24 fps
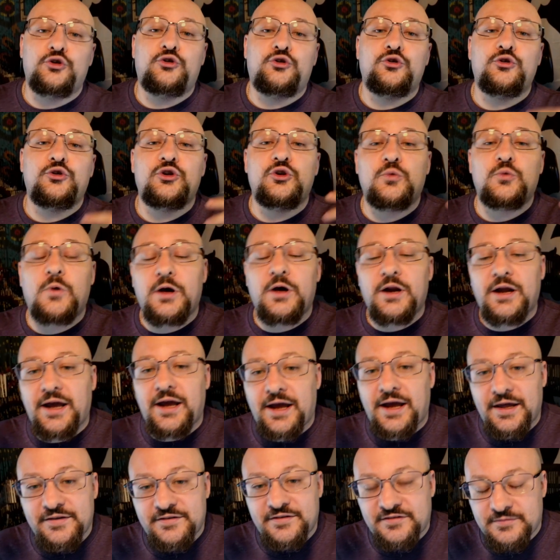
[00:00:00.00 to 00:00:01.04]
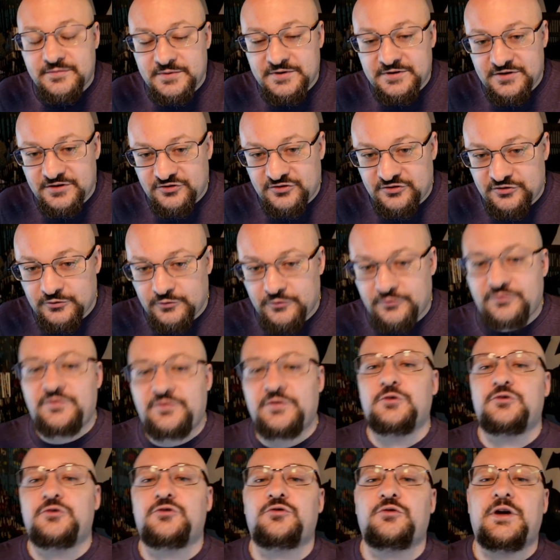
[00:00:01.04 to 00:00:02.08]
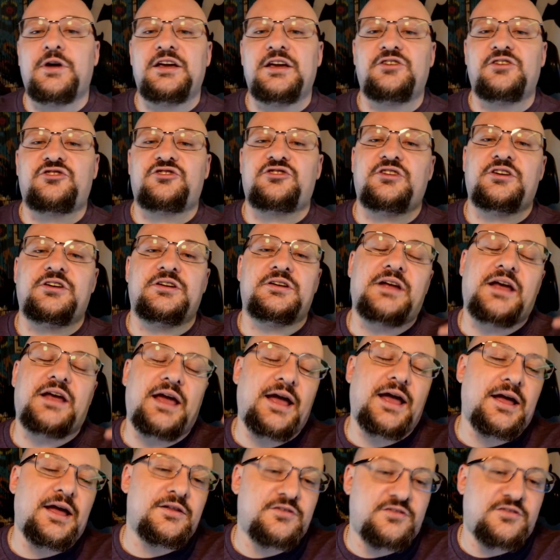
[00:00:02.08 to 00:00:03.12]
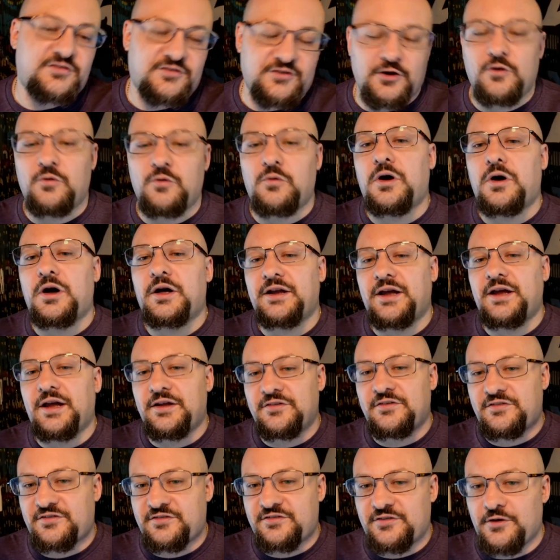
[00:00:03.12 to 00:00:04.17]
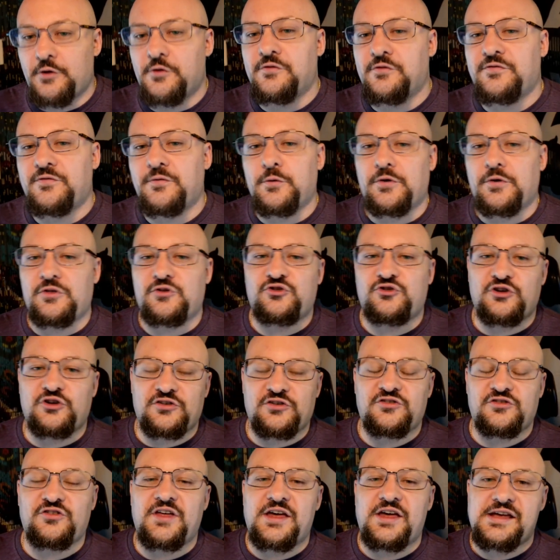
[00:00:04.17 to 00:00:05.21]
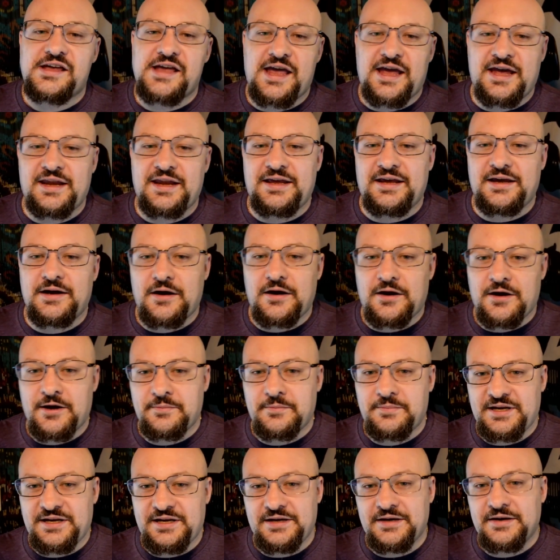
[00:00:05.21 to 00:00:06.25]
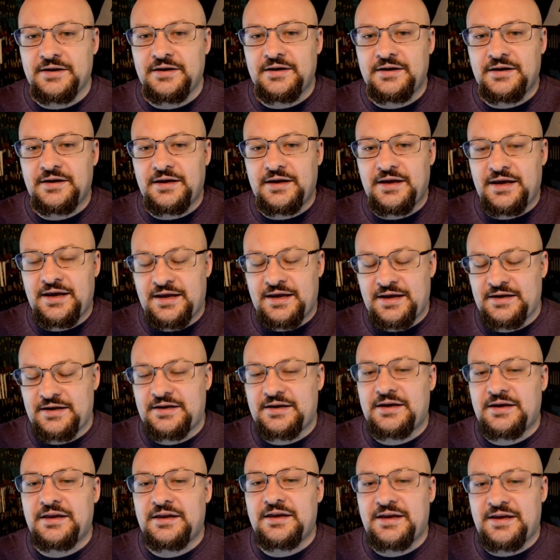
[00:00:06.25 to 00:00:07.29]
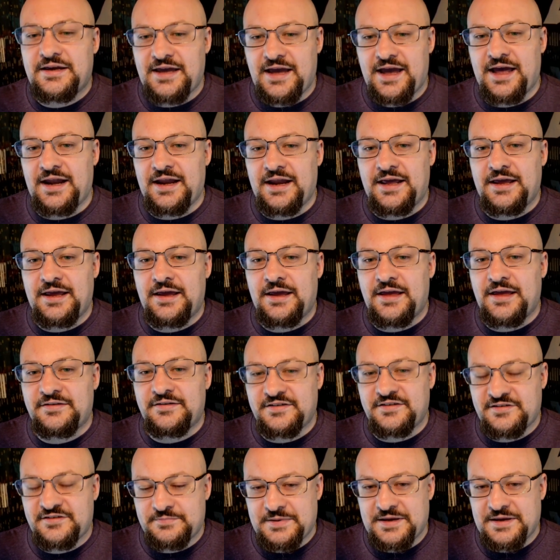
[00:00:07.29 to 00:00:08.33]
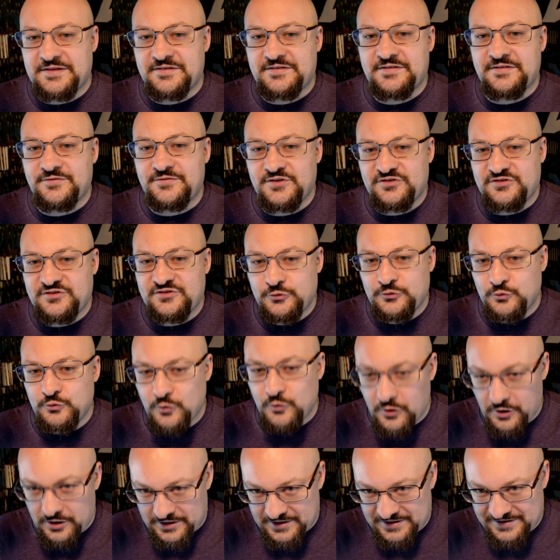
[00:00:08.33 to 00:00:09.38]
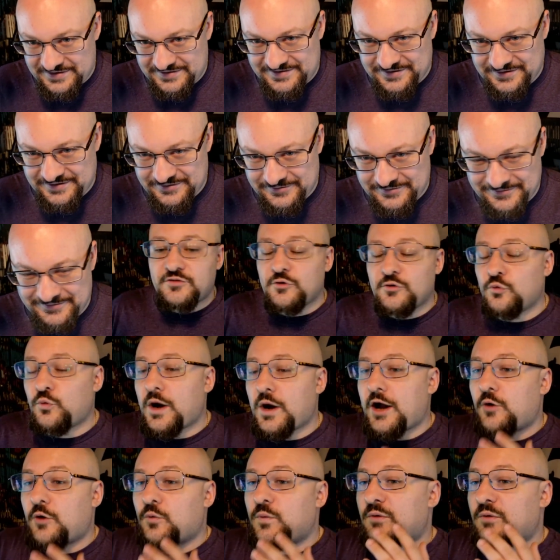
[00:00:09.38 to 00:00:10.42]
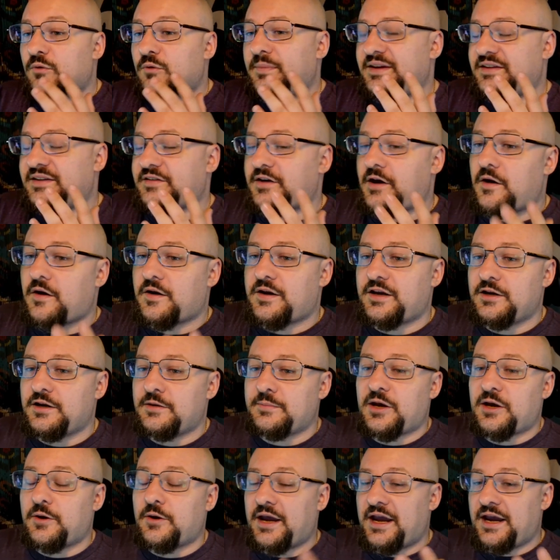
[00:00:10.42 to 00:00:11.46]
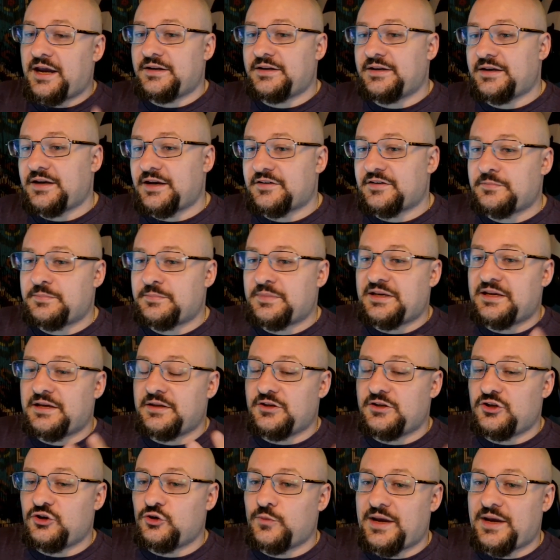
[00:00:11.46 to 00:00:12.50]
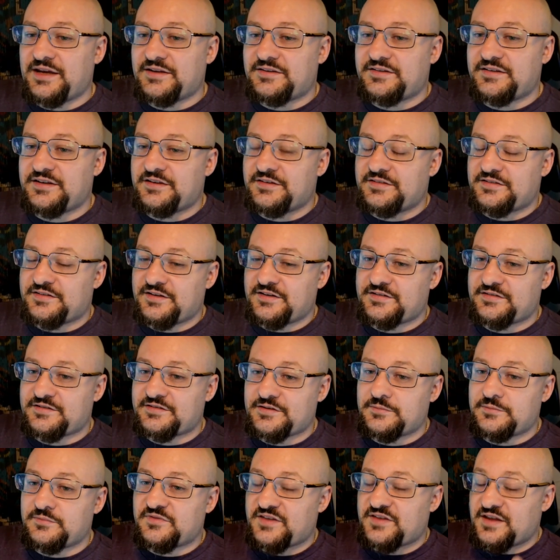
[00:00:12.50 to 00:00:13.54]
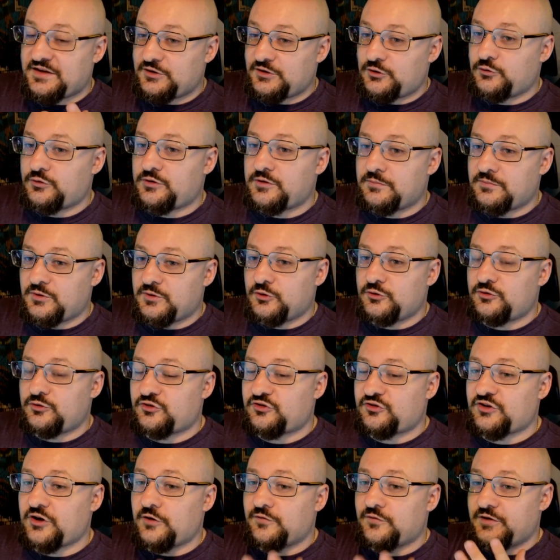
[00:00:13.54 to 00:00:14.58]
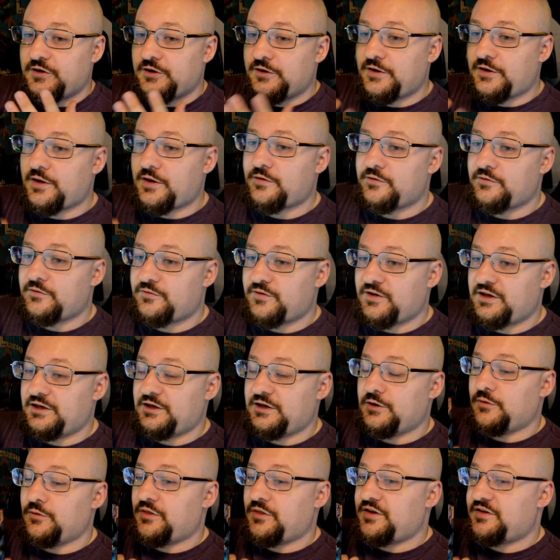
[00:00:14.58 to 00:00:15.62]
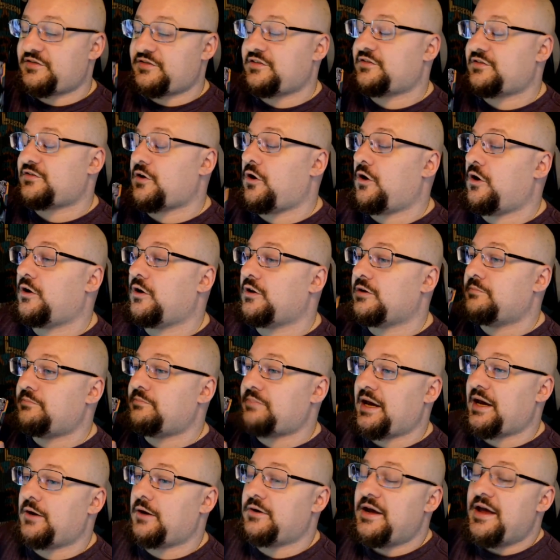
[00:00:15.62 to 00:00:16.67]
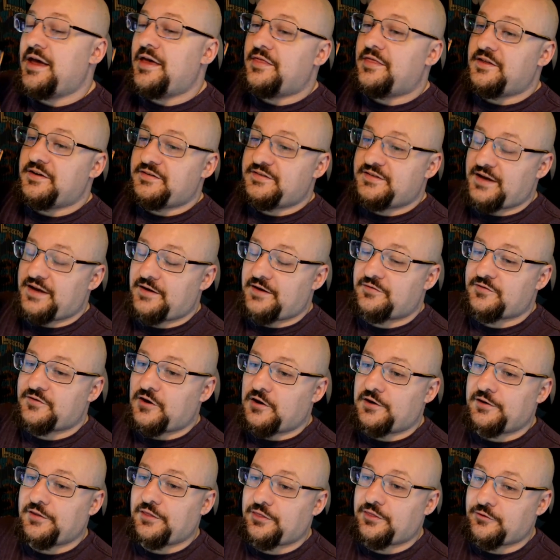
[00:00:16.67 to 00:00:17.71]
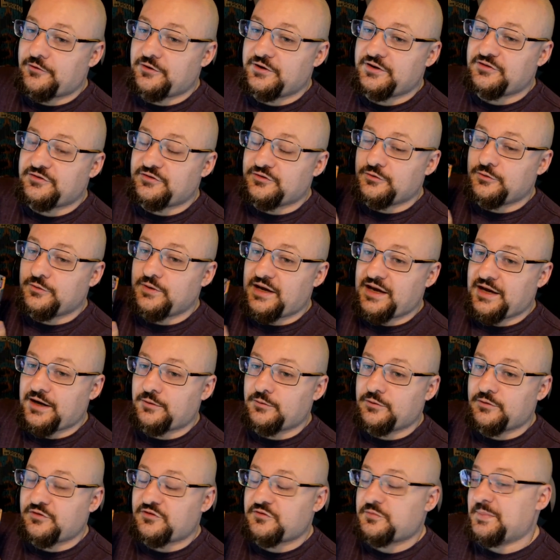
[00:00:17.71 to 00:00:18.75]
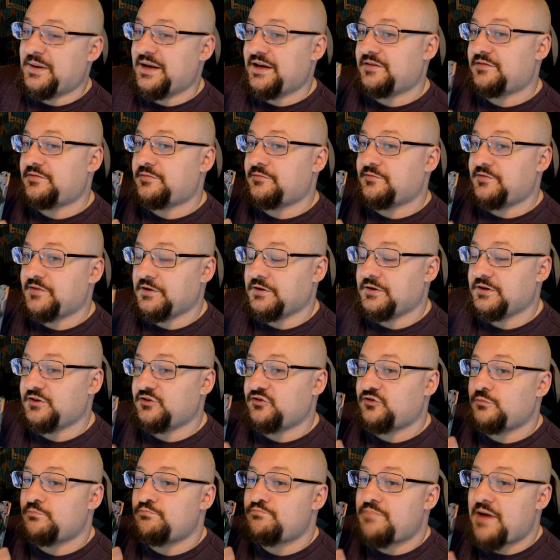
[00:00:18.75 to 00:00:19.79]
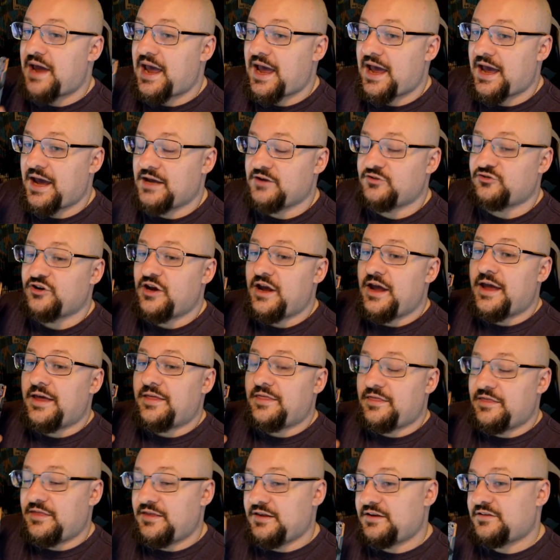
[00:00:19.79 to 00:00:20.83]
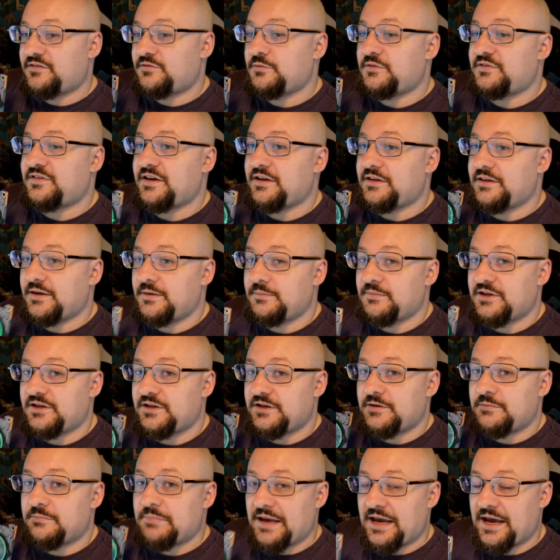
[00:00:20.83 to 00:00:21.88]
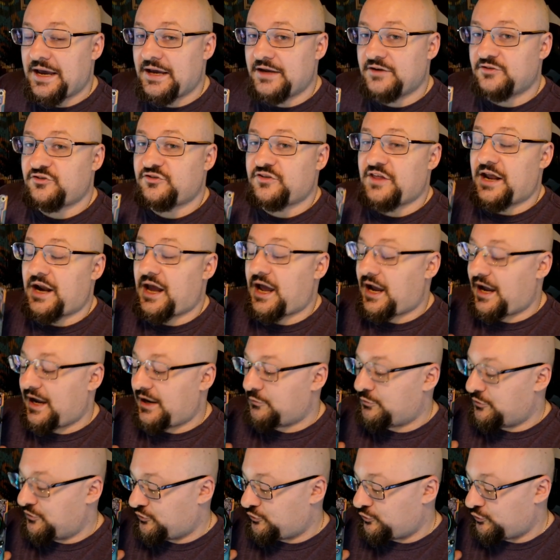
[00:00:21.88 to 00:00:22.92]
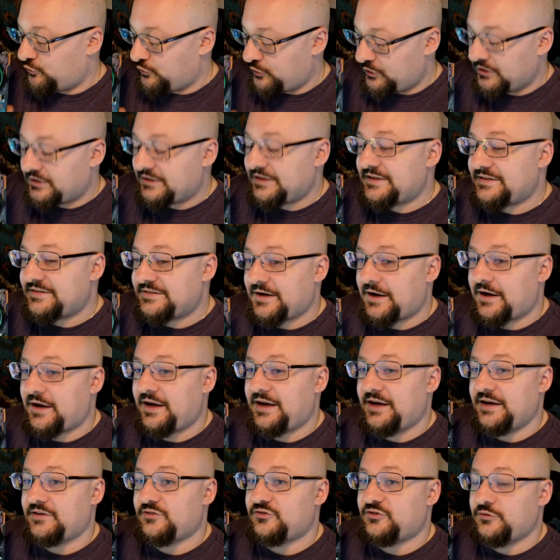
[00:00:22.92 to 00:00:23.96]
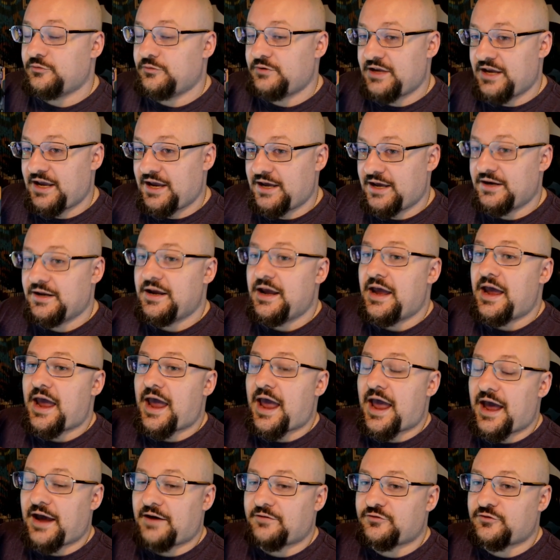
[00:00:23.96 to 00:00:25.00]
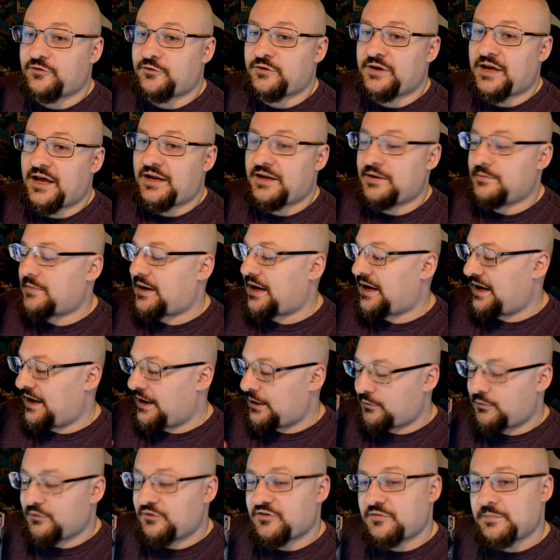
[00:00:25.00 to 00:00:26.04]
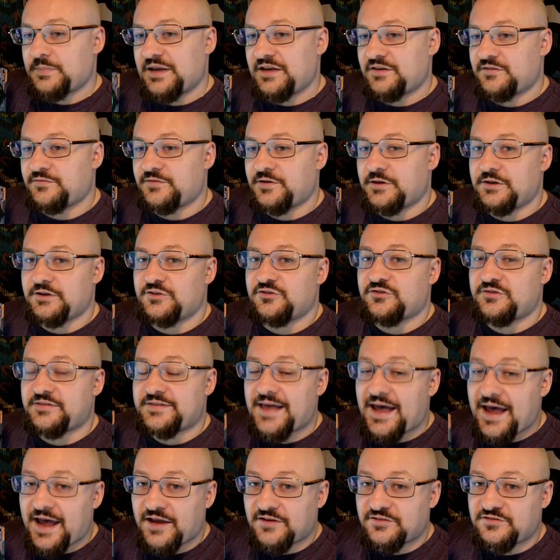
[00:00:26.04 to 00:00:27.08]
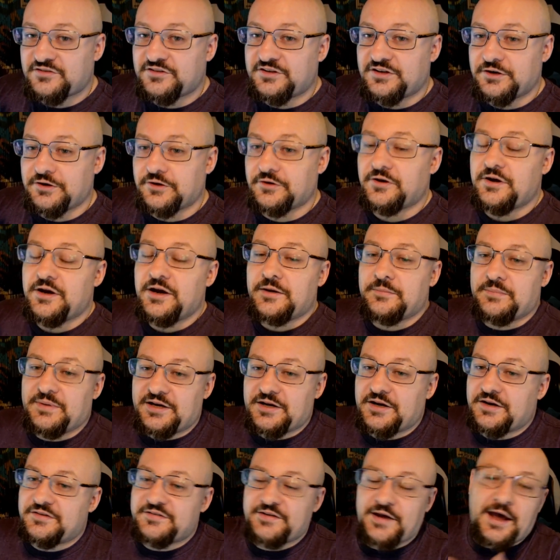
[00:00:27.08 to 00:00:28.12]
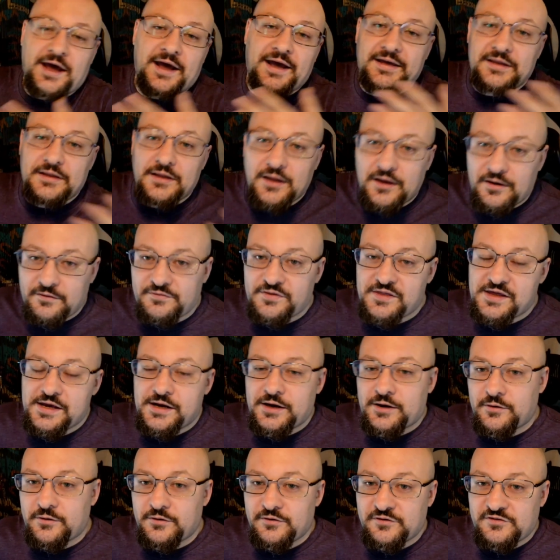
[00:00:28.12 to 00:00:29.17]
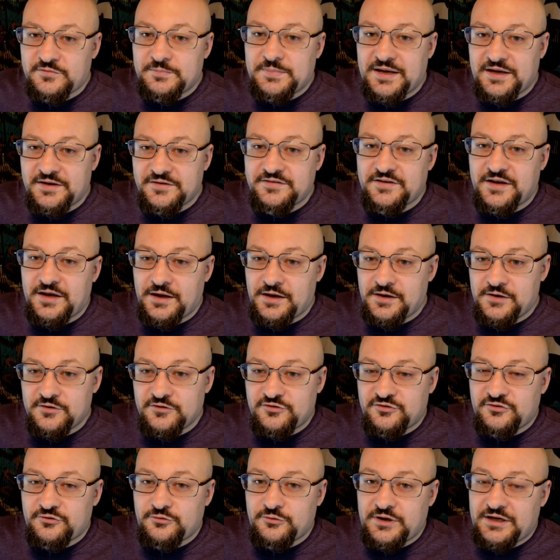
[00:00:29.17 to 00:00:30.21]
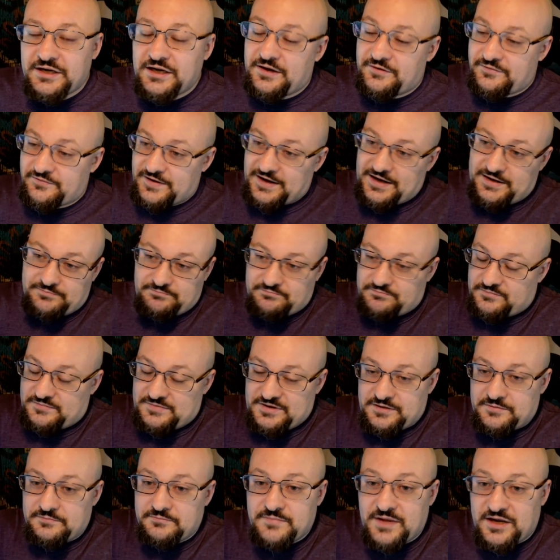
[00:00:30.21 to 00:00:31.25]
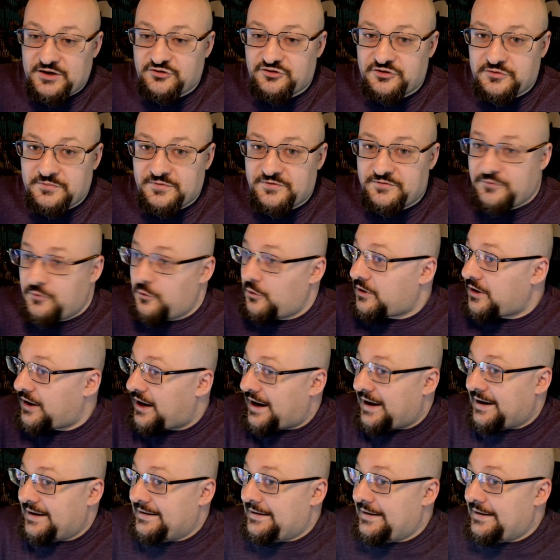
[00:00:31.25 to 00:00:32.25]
to add some additional filtration, and so on and so forth. Just like any hobby, it can get as expensive as you want it to. So while we will be talking about ADSB and UAT systems that you can build yourself in another video, this is all about the DEFCON 32 Aerospace Village Badge. This was a limited badge that I was really dying to get after getting my Aerospace Village last year, because I love the aerospace industry. If I didn't mention before, I